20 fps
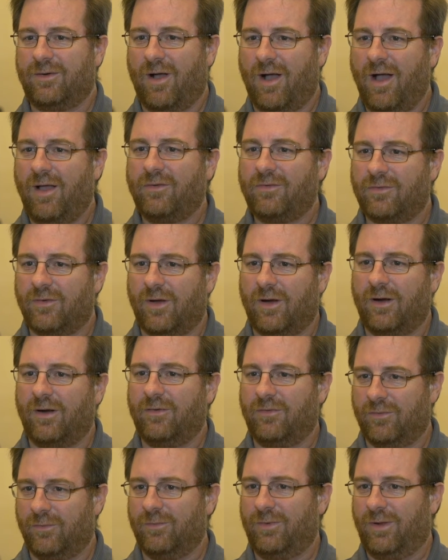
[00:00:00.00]
costs are
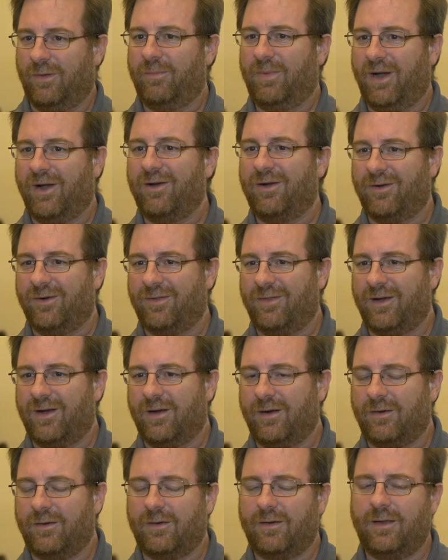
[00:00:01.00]
is a real barrier
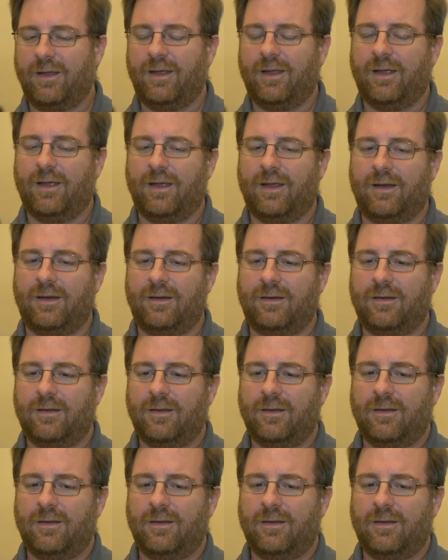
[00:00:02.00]
there. And